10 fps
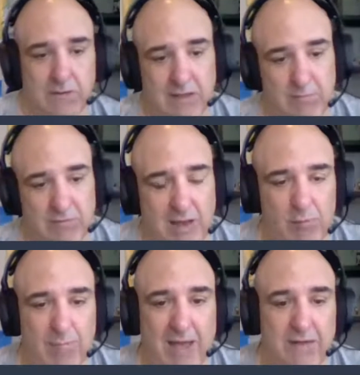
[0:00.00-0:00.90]
Him and
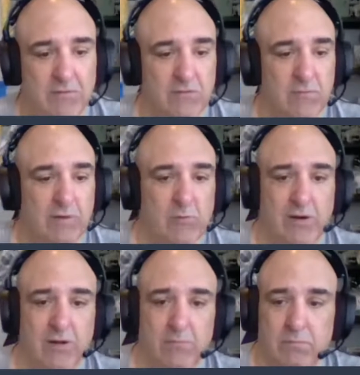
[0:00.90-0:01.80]
Tommy Maddox could have been
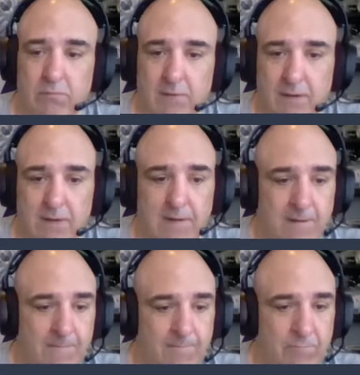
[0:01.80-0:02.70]
running
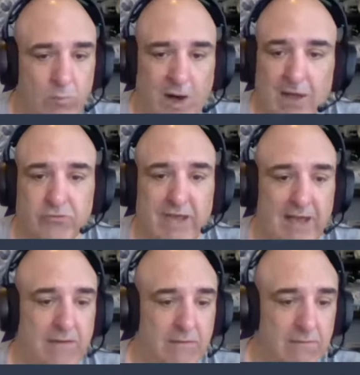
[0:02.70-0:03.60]
the Wildcat